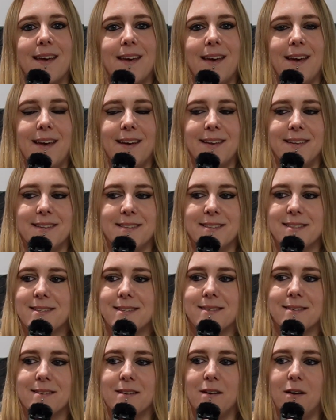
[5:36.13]
And
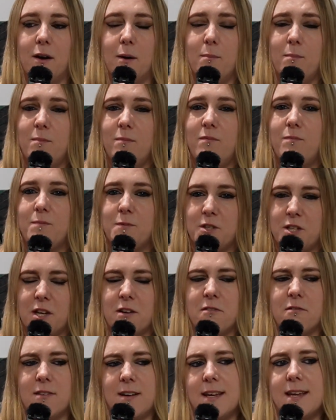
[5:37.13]
I'm
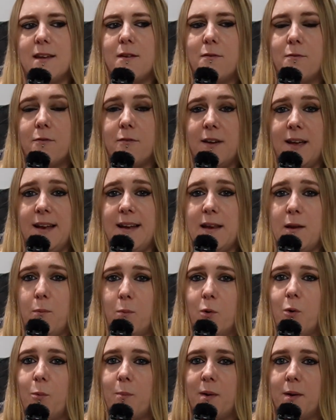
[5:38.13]
generally fairly
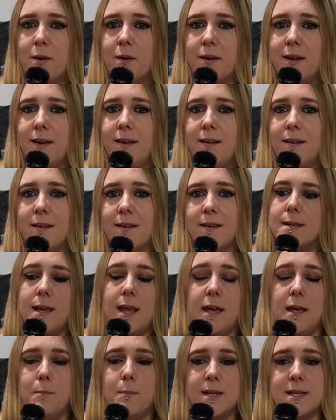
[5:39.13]
warm at night.
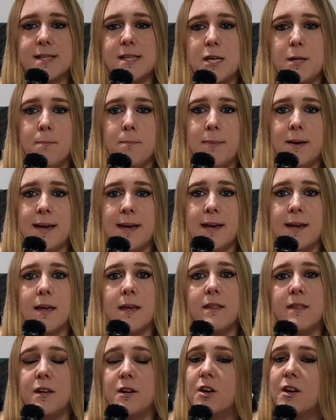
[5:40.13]
Yeah, in my sleeping bag,
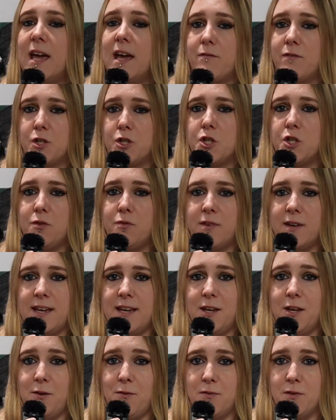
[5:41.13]
and then I have a duvet
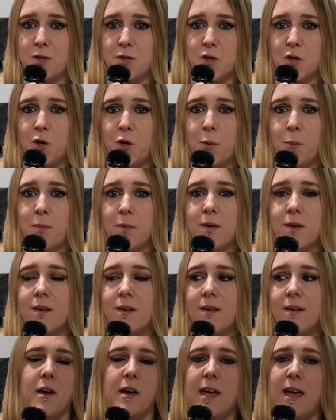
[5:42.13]
over the top.
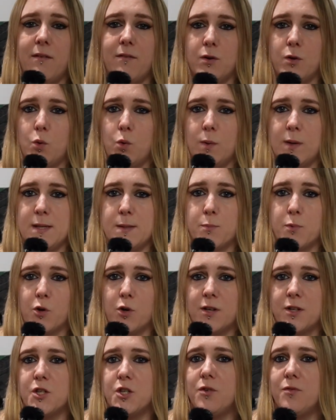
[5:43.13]
I haven't always brought
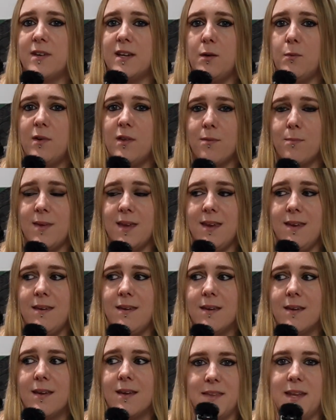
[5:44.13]
a duvet with
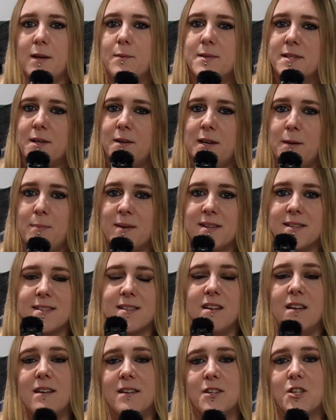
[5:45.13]
me. It was only because
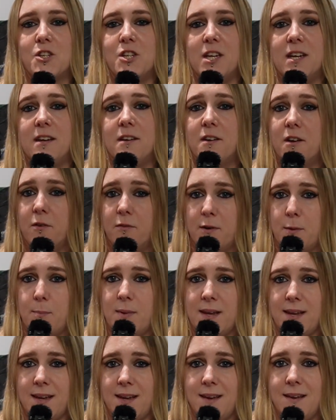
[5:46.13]
last year in
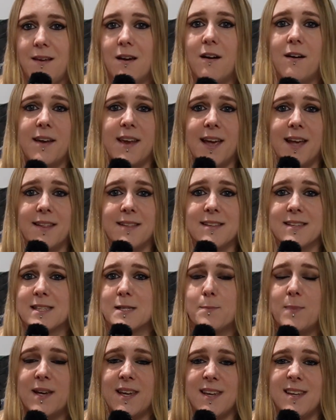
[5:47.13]
ROP I had the
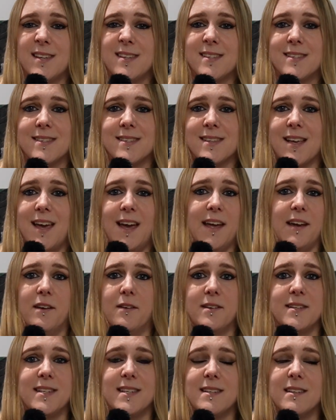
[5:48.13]
space and
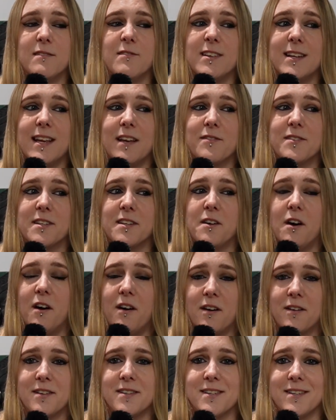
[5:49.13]
I didn't really have to
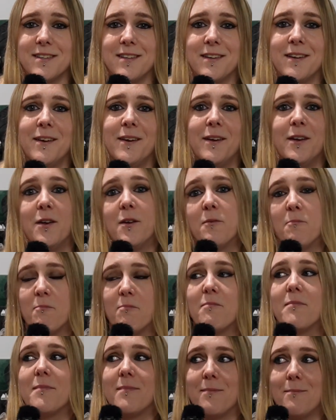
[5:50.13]
cart it
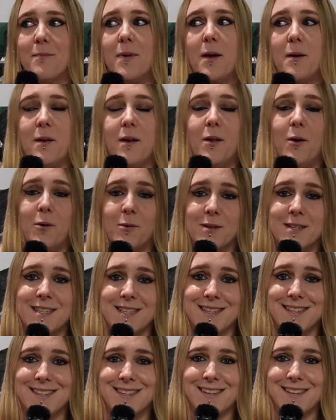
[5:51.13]
a long
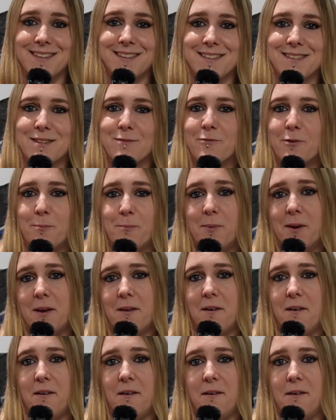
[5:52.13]
distance from my
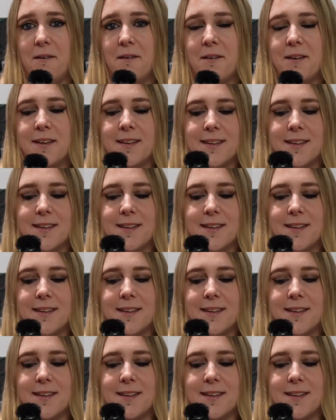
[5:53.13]
car.